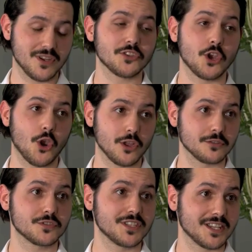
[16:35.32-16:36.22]
you get a lot
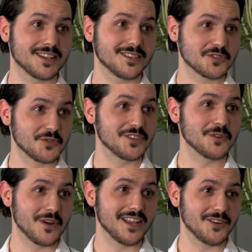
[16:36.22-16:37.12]
of stick straight
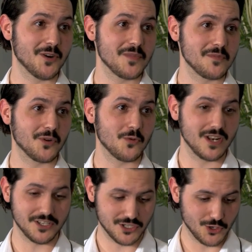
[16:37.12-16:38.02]
away. You know, people
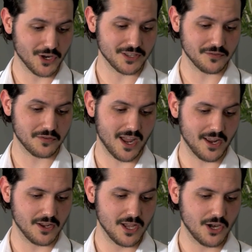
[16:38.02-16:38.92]
will just look at the
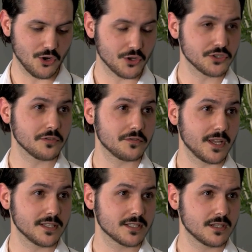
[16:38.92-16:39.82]
flyer, look at your
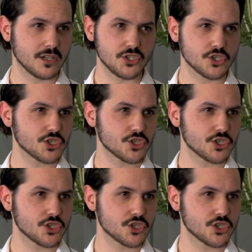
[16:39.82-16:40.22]
face, and just